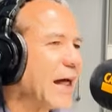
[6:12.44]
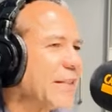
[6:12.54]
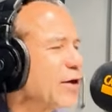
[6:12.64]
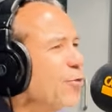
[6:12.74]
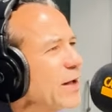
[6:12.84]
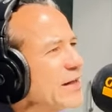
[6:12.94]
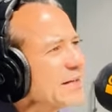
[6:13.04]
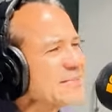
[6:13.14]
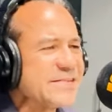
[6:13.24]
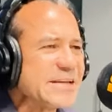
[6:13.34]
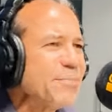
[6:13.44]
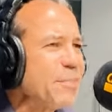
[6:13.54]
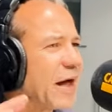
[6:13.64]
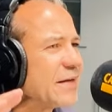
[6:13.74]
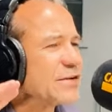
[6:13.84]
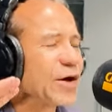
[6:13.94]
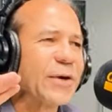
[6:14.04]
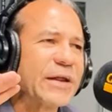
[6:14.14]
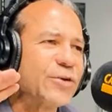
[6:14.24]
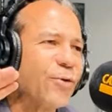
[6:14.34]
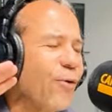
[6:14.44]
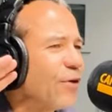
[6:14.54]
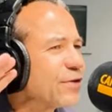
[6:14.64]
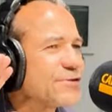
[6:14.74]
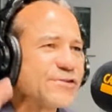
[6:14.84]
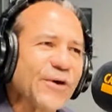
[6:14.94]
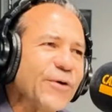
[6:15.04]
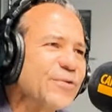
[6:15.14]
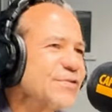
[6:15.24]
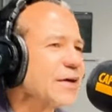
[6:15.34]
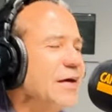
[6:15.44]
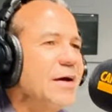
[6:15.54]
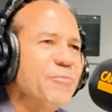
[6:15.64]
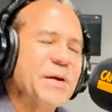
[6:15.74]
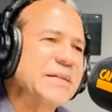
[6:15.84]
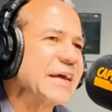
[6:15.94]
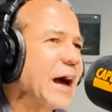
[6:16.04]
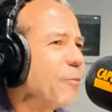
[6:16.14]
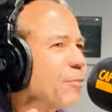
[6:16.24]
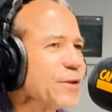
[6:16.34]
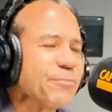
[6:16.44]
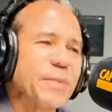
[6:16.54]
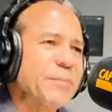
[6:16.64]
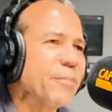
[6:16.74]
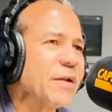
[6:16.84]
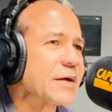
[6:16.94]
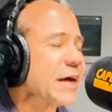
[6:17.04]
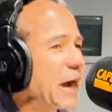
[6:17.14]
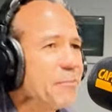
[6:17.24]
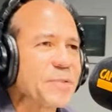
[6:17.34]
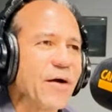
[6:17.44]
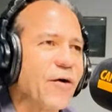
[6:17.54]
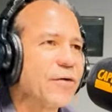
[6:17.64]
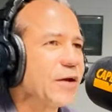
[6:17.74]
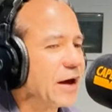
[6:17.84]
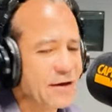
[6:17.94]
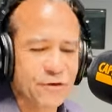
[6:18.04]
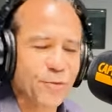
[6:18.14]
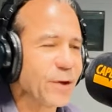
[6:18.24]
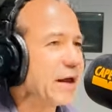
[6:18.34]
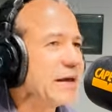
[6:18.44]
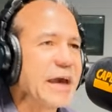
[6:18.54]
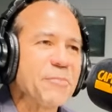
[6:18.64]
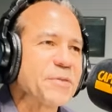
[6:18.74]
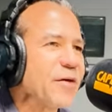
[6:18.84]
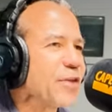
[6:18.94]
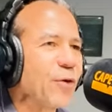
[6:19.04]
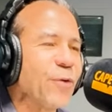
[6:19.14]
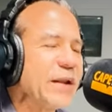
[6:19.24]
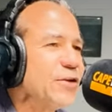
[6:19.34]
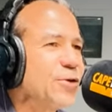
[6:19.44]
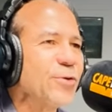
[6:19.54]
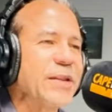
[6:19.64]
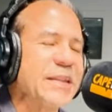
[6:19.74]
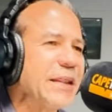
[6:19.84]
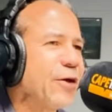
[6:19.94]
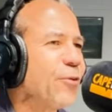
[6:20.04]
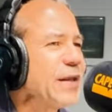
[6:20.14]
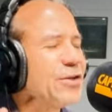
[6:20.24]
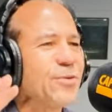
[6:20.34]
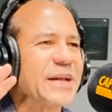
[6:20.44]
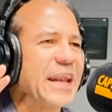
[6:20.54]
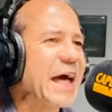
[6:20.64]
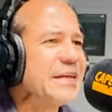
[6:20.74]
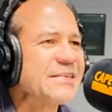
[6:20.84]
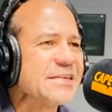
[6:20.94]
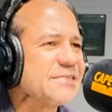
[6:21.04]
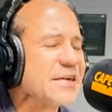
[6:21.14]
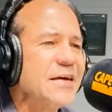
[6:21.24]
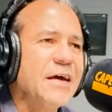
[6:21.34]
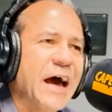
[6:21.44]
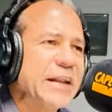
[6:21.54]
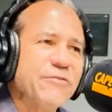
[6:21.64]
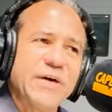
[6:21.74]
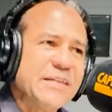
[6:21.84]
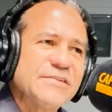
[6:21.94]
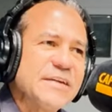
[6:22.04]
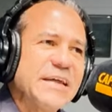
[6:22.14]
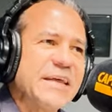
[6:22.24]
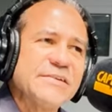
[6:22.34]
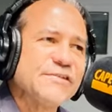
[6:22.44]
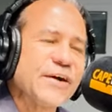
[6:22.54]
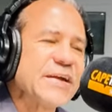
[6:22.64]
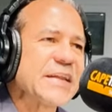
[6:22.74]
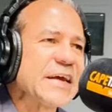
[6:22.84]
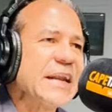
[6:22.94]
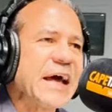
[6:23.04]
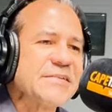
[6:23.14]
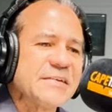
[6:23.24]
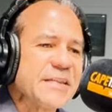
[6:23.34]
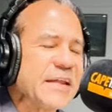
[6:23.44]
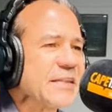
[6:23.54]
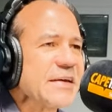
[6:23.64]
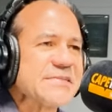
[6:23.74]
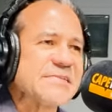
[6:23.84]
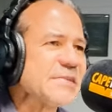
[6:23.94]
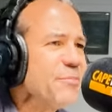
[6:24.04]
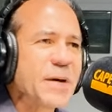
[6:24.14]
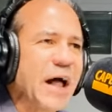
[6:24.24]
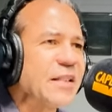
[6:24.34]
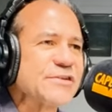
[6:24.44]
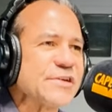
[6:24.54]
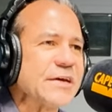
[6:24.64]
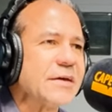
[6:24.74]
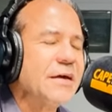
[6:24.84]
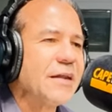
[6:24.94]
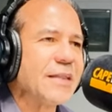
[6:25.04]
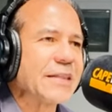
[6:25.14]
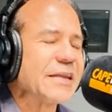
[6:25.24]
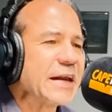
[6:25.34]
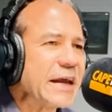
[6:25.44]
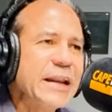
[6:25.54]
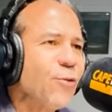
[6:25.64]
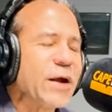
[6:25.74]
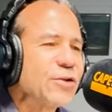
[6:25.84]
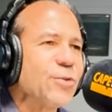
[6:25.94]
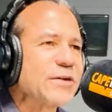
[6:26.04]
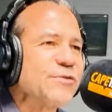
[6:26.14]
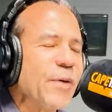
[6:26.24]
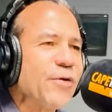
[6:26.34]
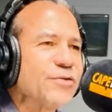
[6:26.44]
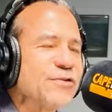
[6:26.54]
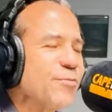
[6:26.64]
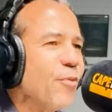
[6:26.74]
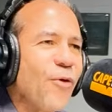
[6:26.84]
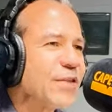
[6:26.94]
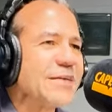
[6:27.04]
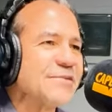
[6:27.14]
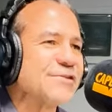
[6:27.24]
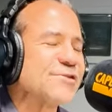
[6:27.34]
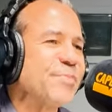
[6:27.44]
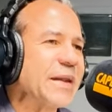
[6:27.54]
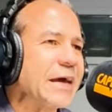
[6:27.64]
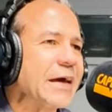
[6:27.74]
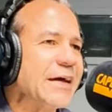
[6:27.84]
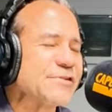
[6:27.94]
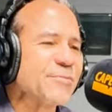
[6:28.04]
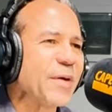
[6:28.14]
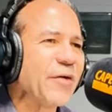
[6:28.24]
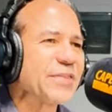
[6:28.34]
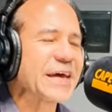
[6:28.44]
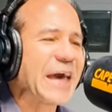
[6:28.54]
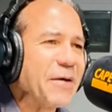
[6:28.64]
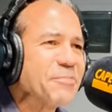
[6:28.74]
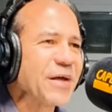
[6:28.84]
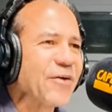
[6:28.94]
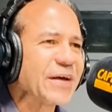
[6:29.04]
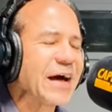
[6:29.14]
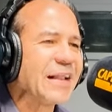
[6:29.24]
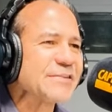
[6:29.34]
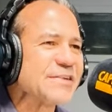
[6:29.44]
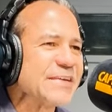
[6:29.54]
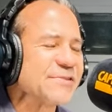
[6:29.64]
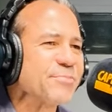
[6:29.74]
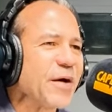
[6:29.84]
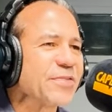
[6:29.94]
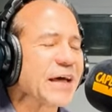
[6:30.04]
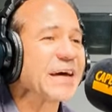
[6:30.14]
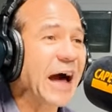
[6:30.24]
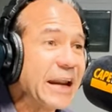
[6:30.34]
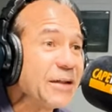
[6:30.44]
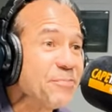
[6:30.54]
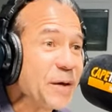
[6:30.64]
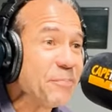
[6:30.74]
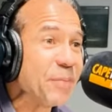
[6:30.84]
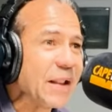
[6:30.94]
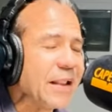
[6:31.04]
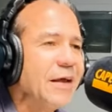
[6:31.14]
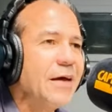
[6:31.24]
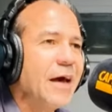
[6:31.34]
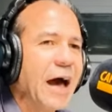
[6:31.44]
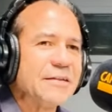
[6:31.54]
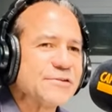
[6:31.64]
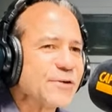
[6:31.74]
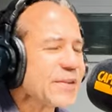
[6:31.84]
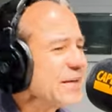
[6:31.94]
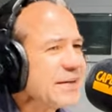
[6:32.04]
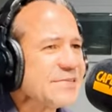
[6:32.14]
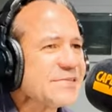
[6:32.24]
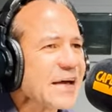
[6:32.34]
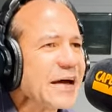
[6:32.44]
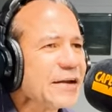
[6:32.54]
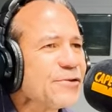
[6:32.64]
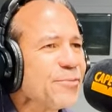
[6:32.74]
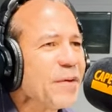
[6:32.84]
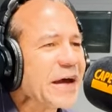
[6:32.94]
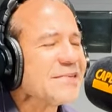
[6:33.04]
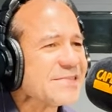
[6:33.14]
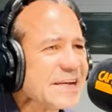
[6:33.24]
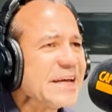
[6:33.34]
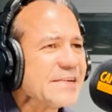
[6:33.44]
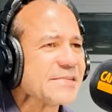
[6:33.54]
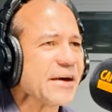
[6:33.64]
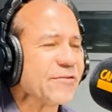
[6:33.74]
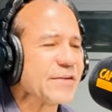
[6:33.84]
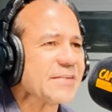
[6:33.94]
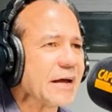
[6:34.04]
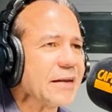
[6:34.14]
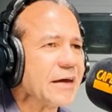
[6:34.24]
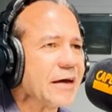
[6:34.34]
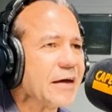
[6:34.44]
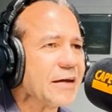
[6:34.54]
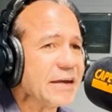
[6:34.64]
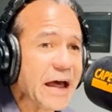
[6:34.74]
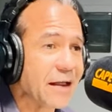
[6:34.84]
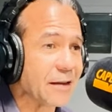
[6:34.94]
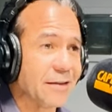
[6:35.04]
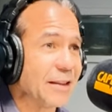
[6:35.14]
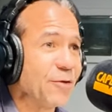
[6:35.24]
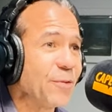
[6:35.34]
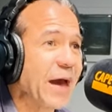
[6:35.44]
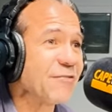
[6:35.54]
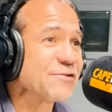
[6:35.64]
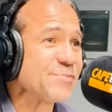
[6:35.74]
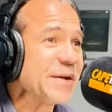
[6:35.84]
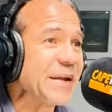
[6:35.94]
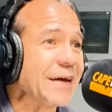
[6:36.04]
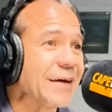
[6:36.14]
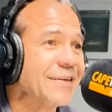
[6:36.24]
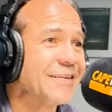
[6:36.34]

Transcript: and they went as deep as going to all the shows, meeting up with the people, Cape Town, everywhere in Cape Town they went to, and then they went to Atlantis, and eventually they started realizing that there's a subculture that they really want to explore exposed. It's more than just spinning. It's about the Cape Town culture. It's about the colored people. And so they decided to make a series out of it. And uh, yeah, there we have spinning.